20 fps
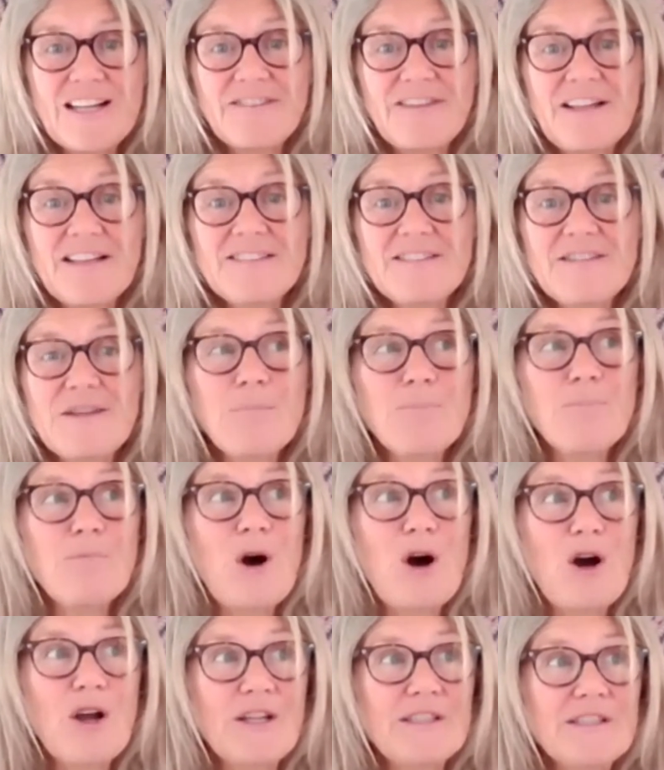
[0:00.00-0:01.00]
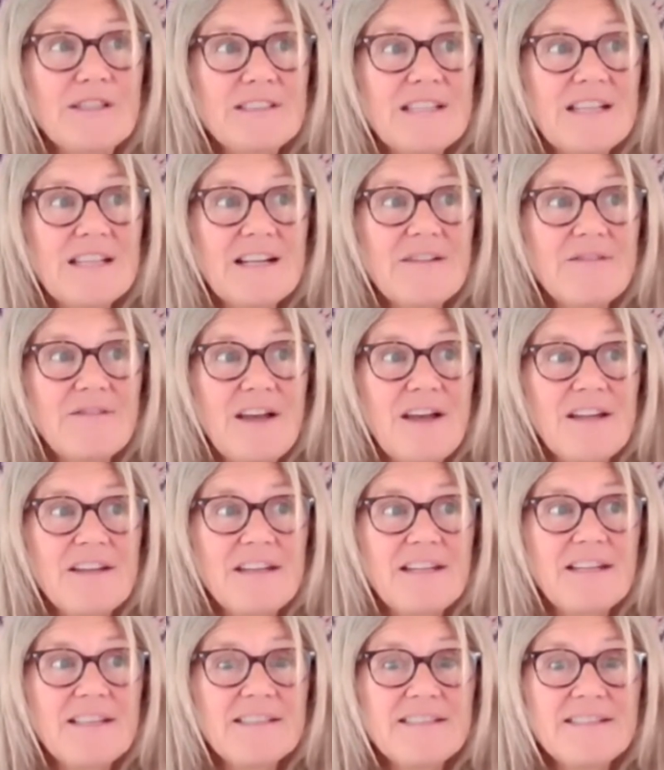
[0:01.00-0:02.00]
That's the mind that
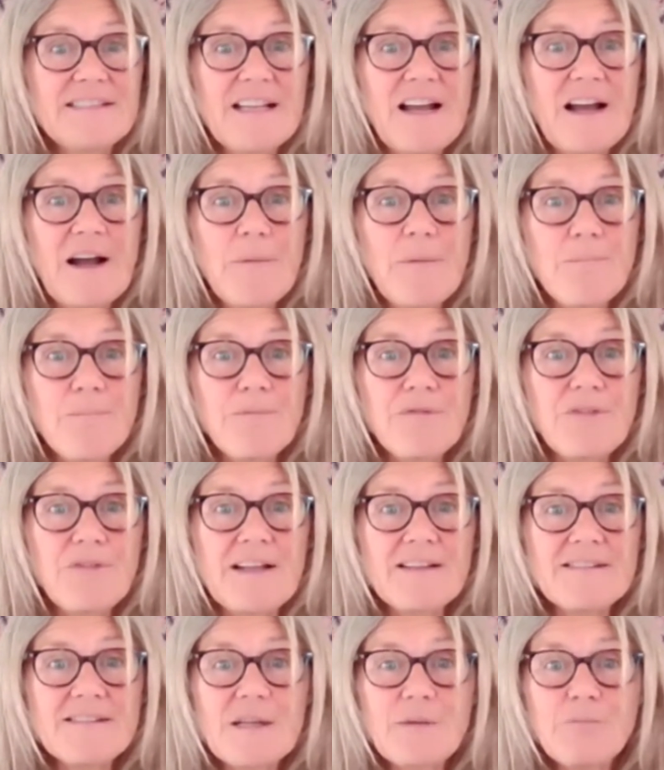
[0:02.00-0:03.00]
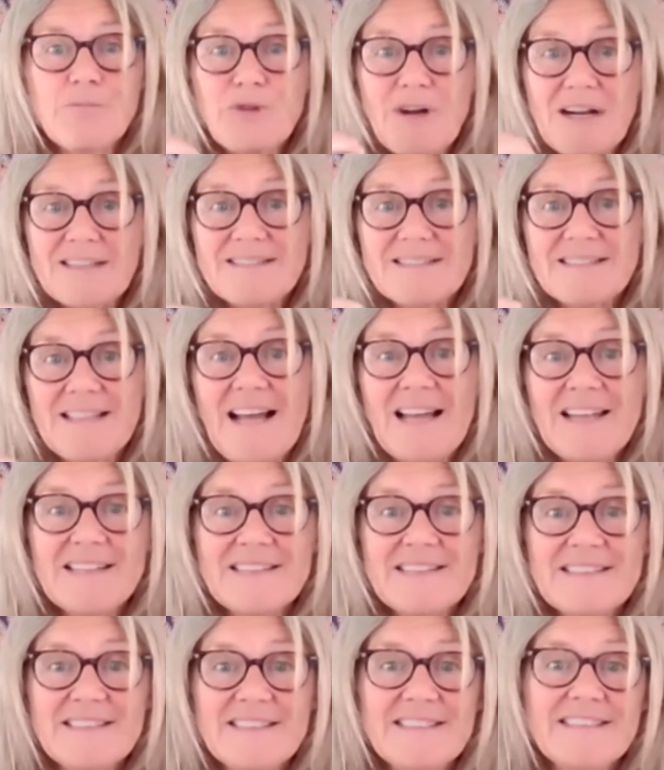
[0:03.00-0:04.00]
is, that's the
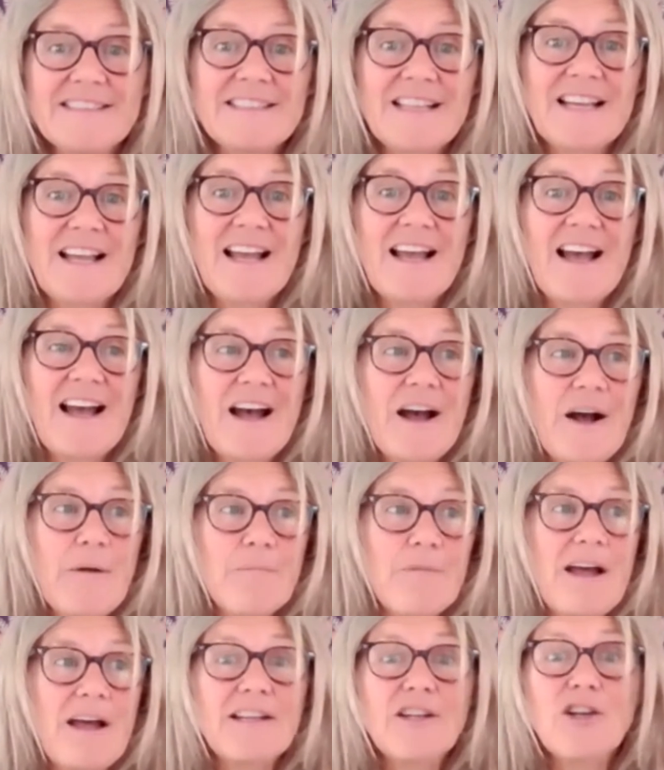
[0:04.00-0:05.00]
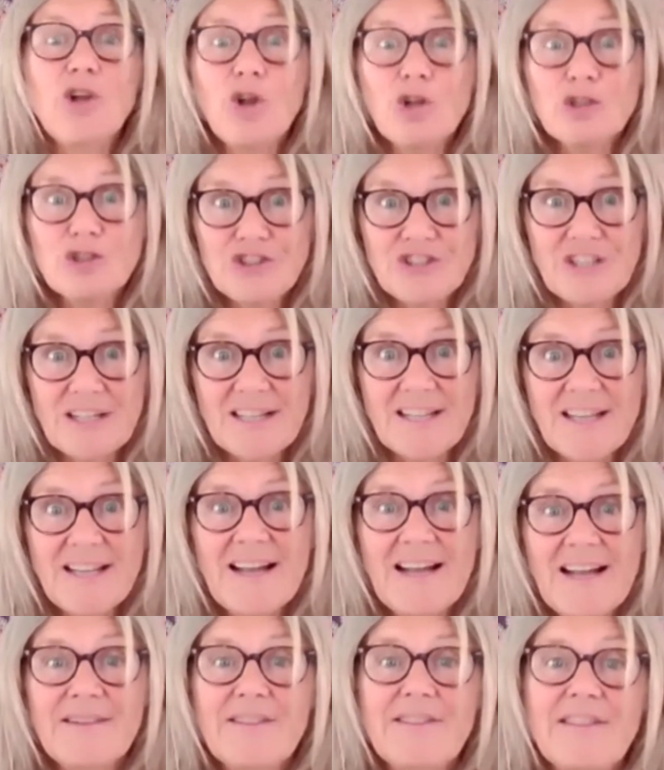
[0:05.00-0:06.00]
practicalities and logic
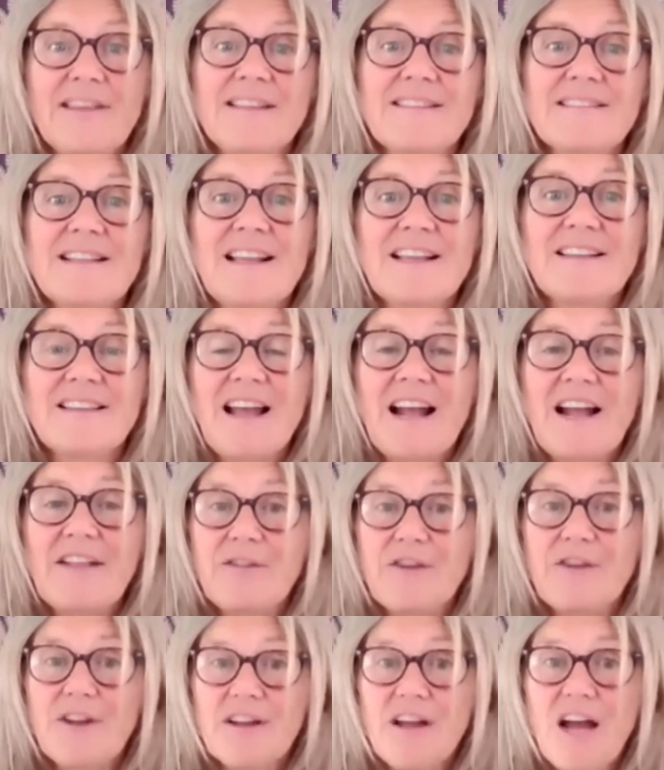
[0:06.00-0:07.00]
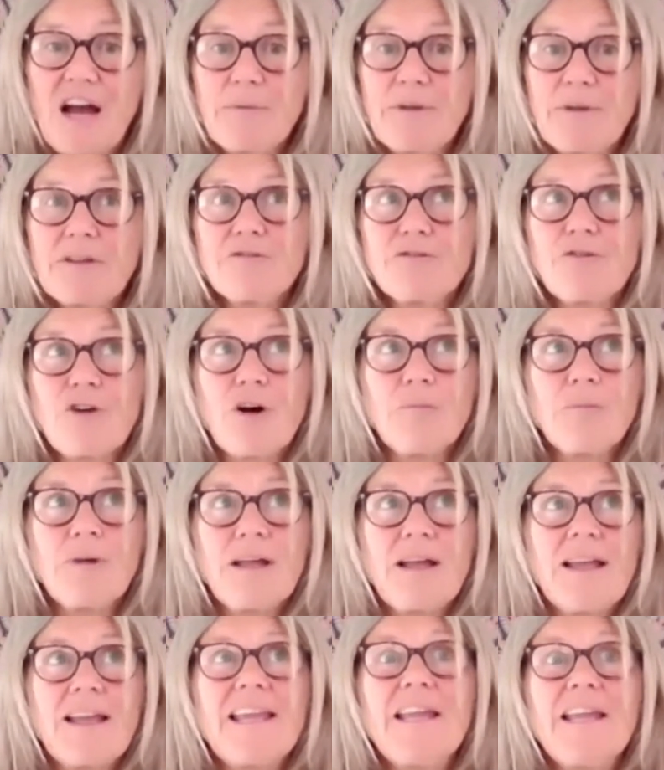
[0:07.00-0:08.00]
and things like that that are coming from
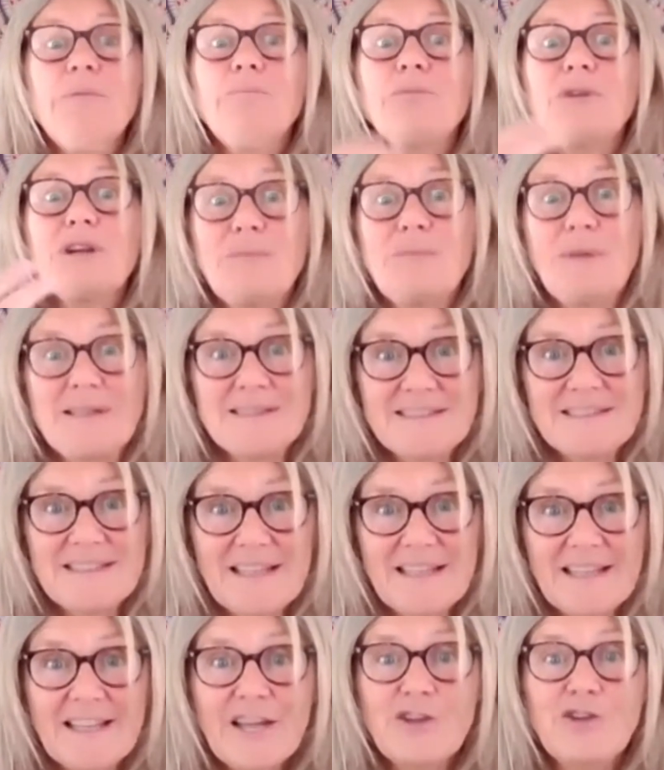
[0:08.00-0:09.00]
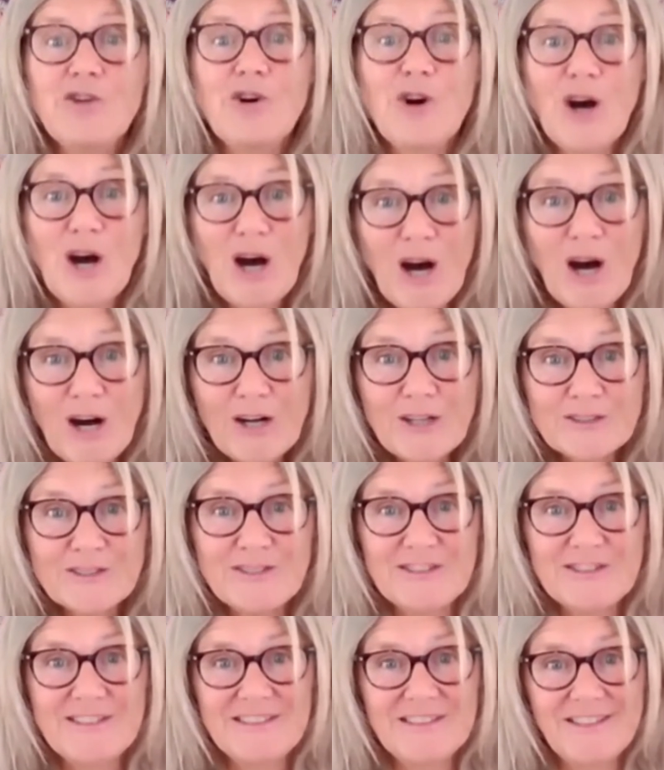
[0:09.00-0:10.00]
implementing your
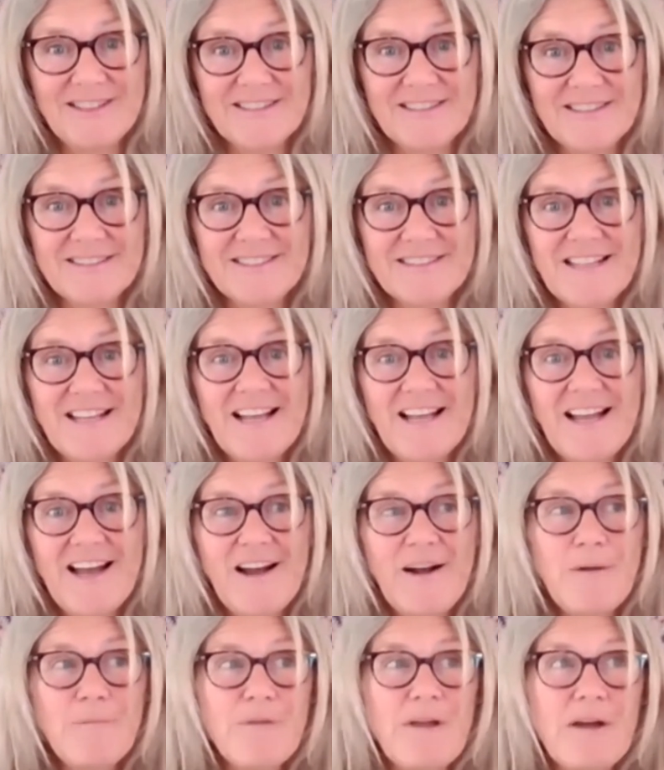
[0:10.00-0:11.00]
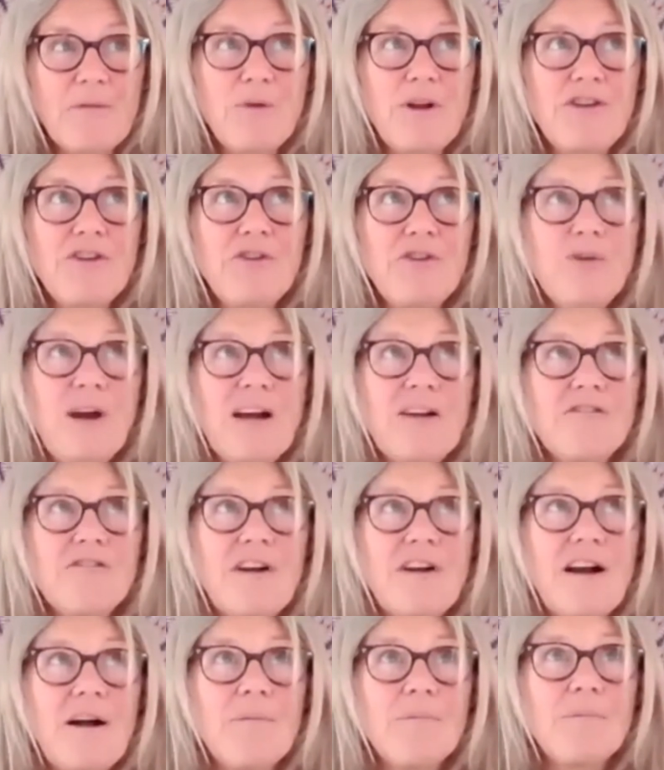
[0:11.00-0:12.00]
heart's desires. And when you have
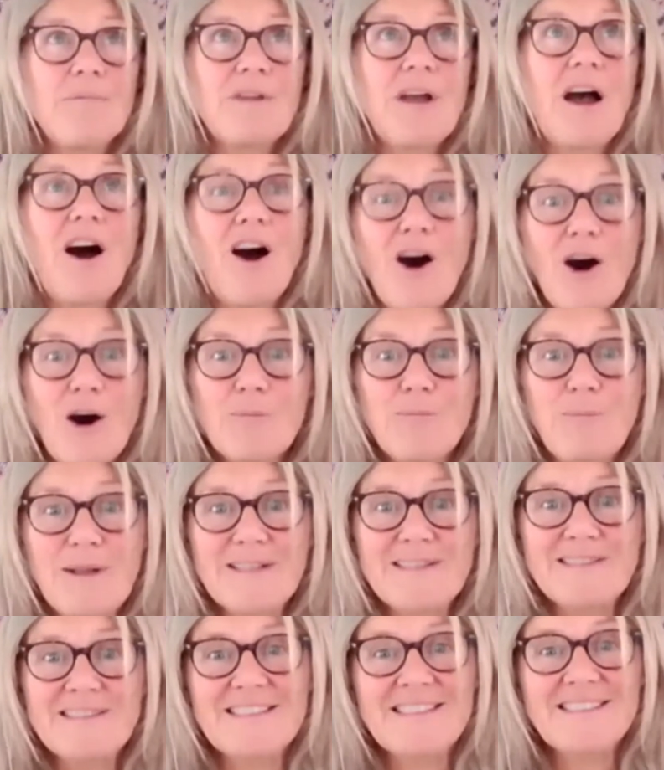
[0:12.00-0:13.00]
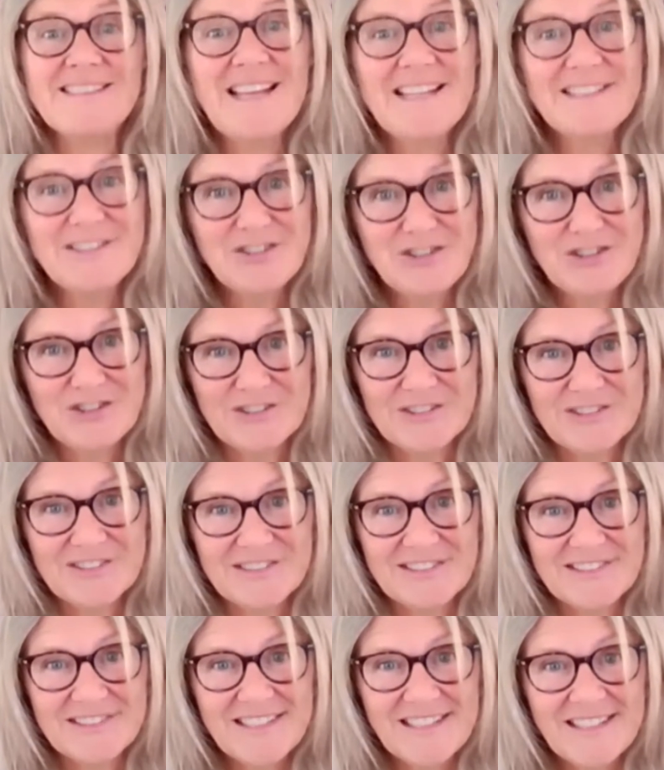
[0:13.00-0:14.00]
heart-based
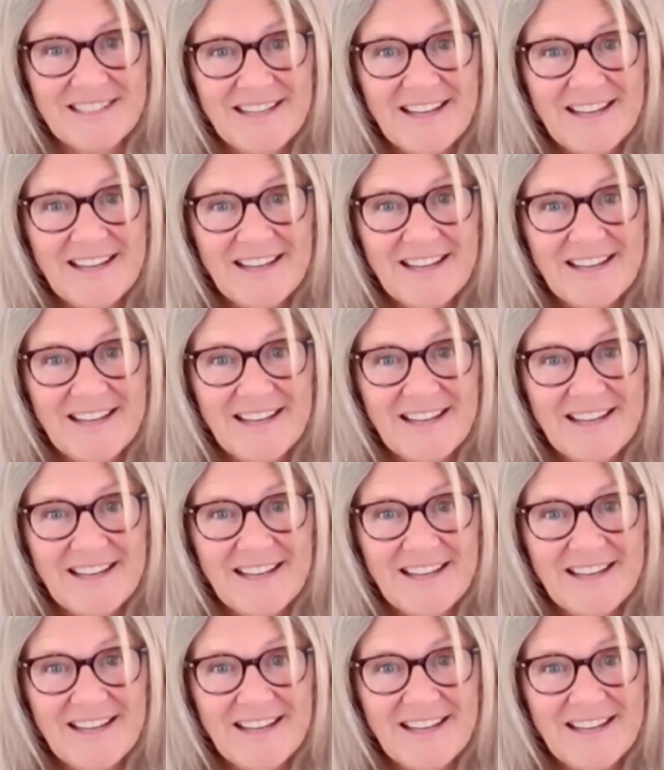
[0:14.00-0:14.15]
intentions.